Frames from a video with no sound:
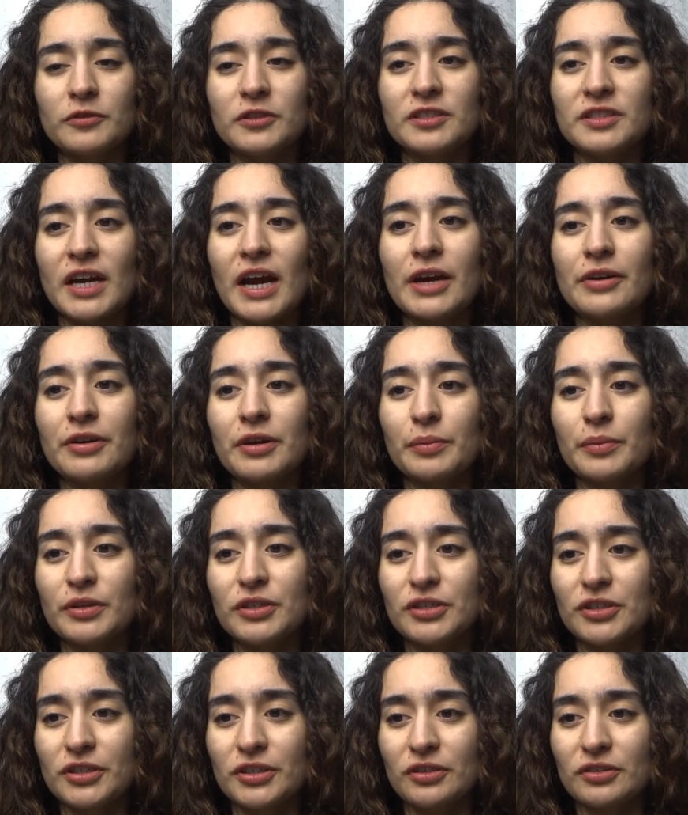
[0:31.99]
desiring
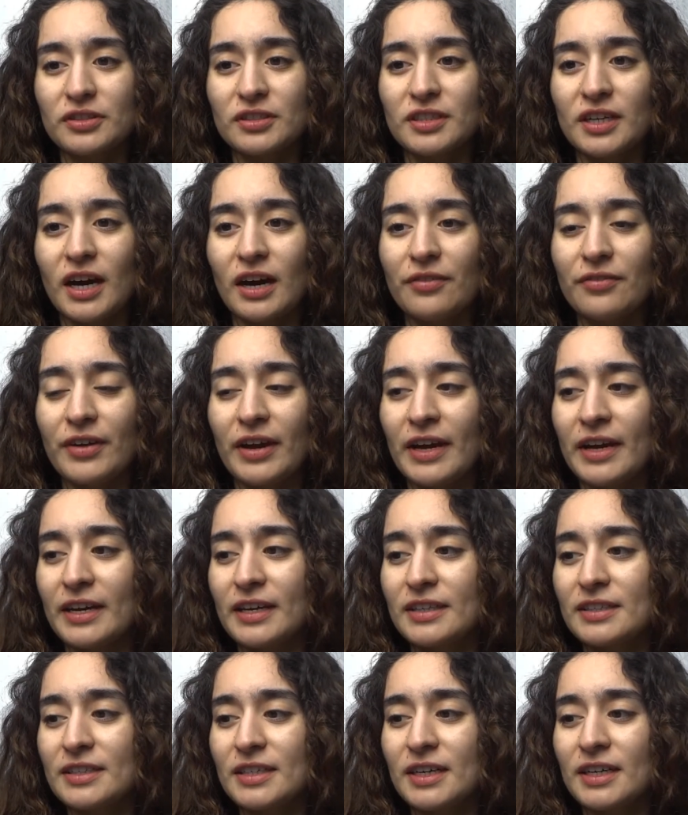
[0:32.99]
material stuff,
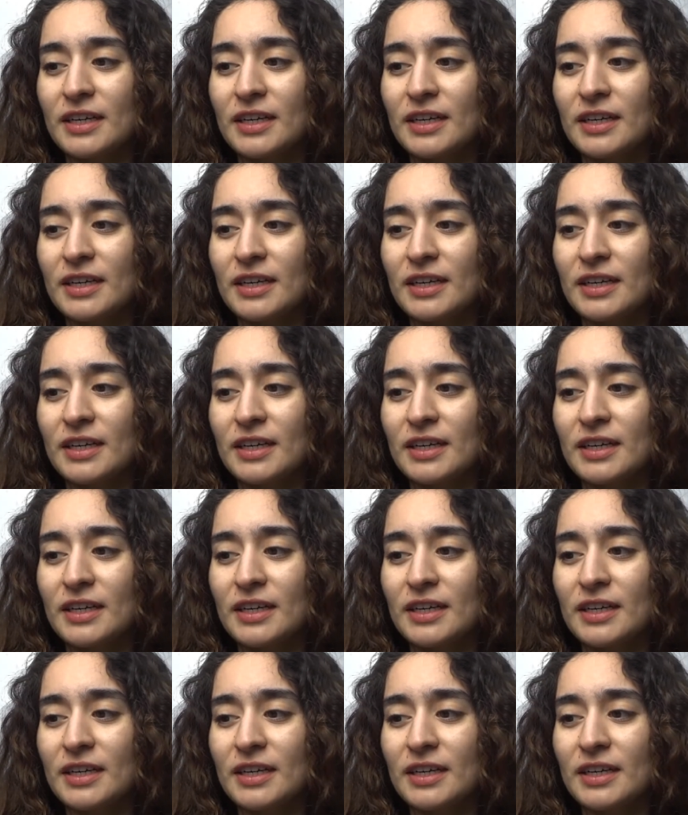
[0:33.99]
and